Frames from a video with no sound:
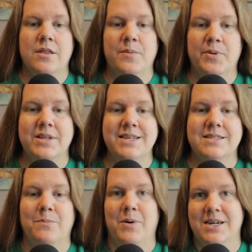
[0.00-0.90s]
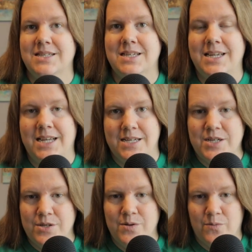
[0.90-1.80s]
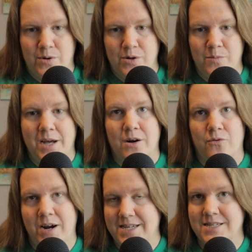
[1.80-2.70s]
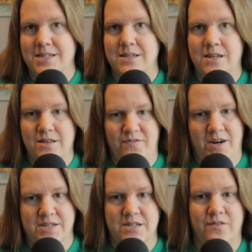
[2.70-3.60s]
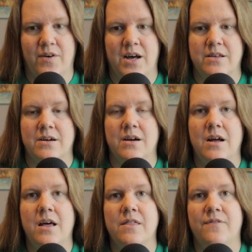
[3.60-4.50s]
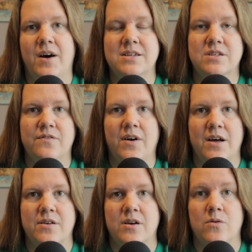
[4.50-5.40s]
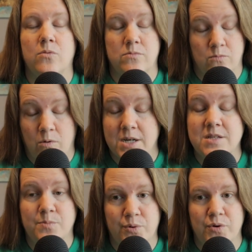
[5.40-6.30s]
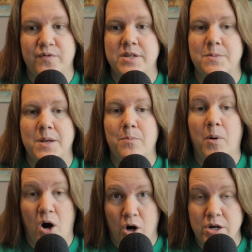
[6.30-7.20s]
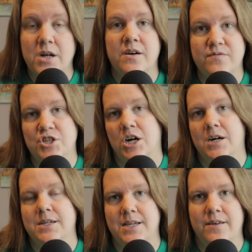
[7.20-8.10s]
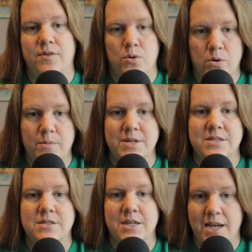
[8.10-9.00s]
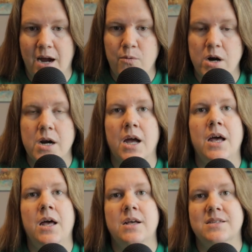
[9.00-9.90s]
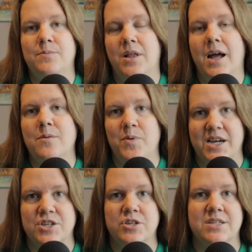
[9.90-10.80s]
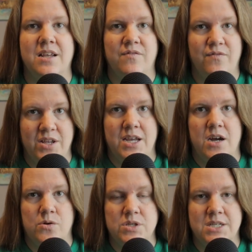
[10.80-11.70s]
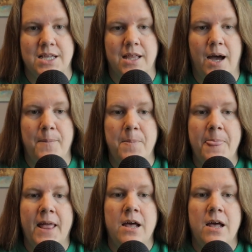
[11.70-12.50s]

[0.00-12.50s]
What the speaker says: The police busted into the room and arrested the foster father. The foster father was proven to be part of John David Norman's network, supplying pictures and videos to them.